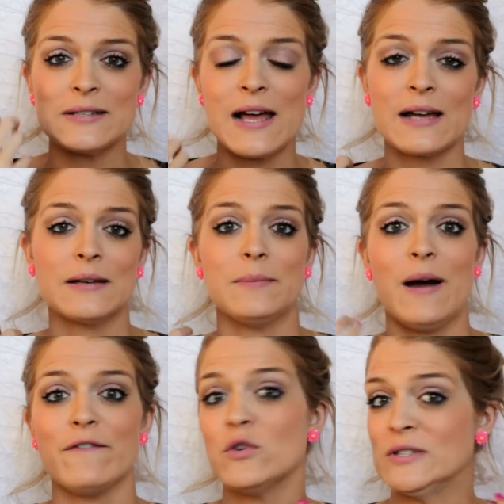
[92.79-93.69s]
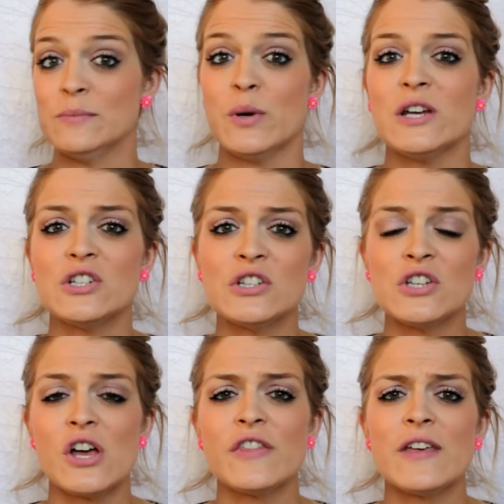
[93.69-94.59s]
like my first
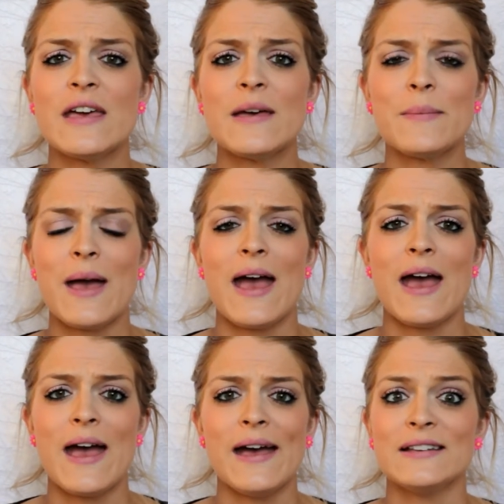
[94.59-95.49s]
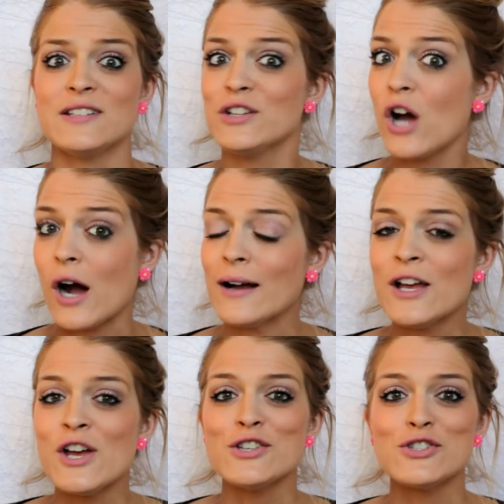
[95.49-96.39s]
impressions on them, and yeah.
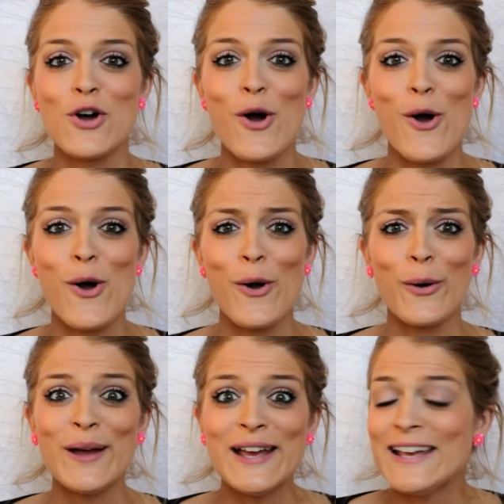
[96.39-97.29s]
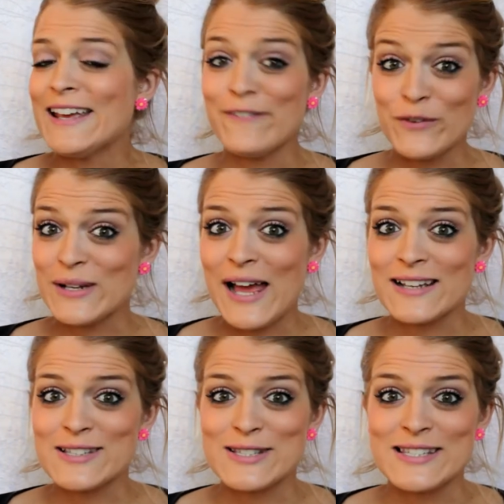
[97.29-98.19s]
So if you'd
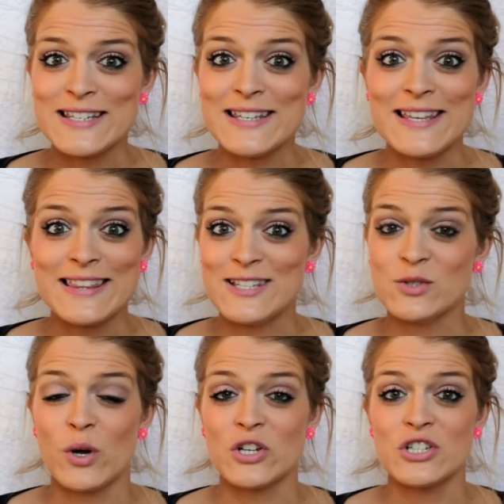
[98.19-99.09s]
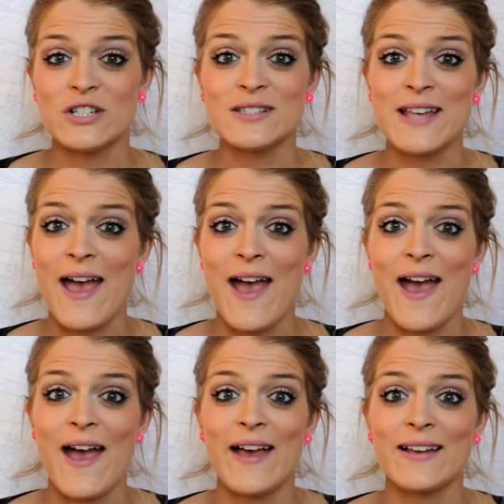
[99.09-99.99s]
like to see these swatches
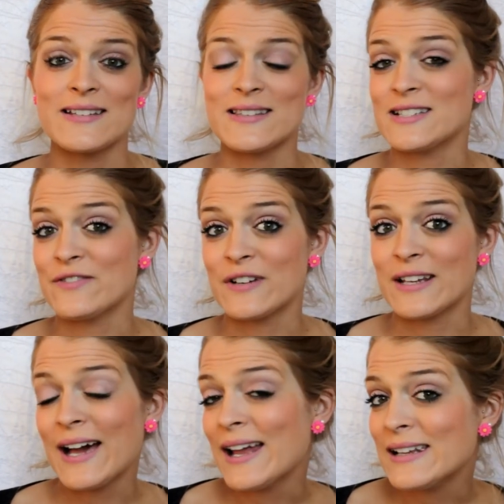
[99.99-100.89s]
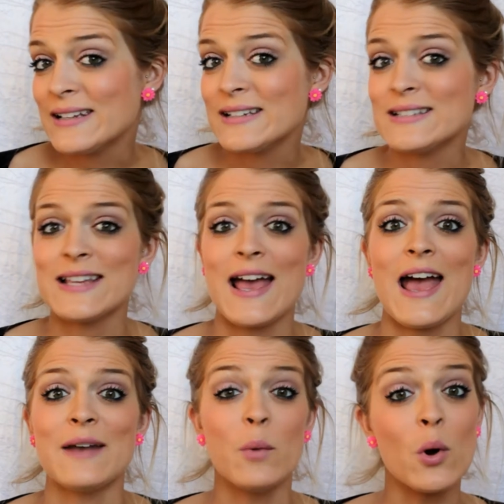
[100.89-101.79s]
and the different colors
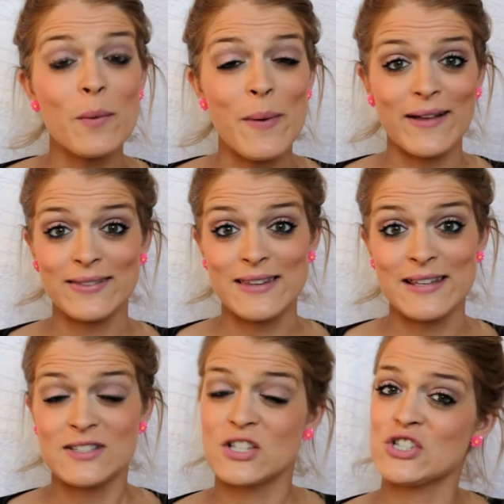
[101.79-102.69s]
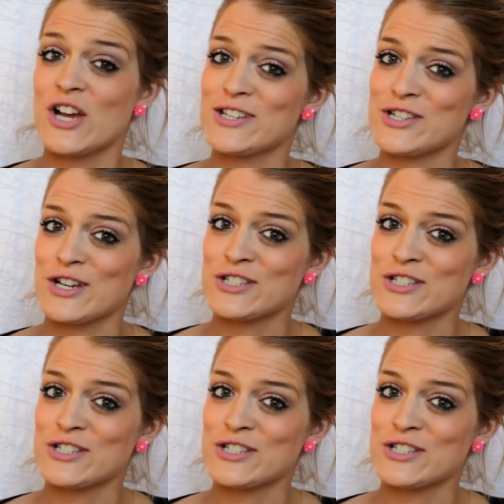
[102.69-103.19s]
and more about these shine